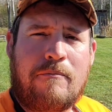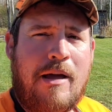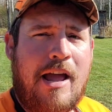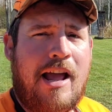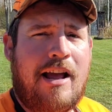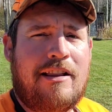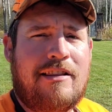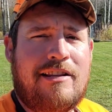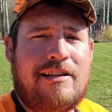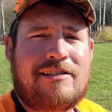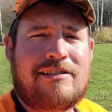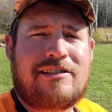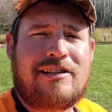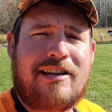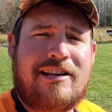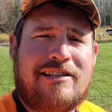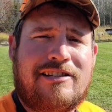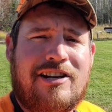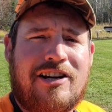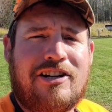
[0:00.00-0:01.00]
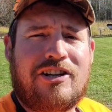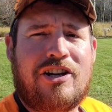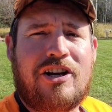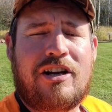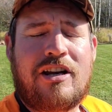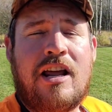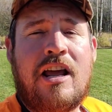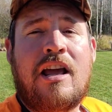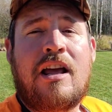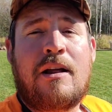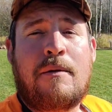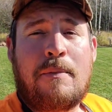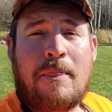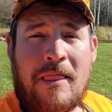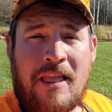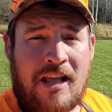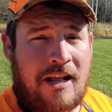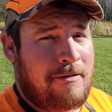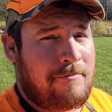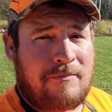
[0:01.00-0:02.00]
Man, these things are good.
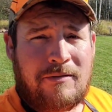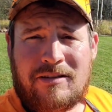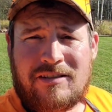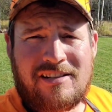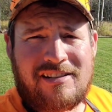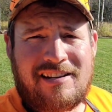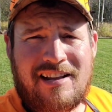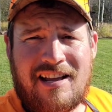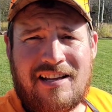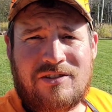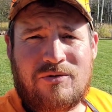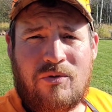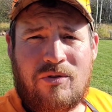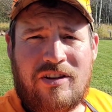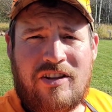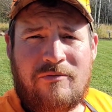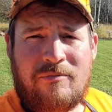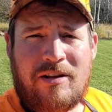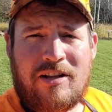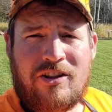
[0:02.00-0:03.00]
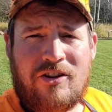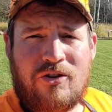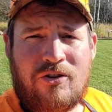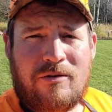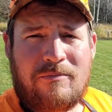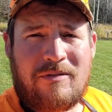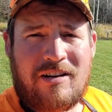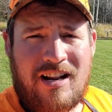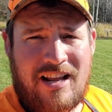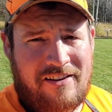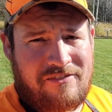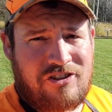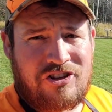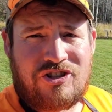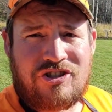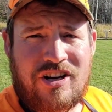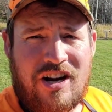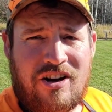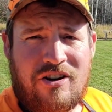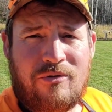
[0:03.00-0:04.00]
The dogs won't leave me alone. I'm going to have
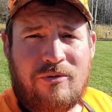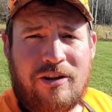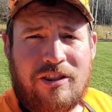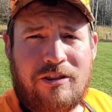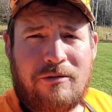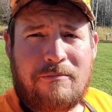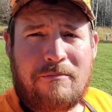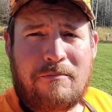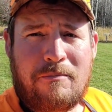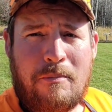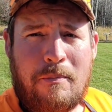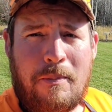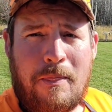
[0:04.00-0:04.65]
to share it with them.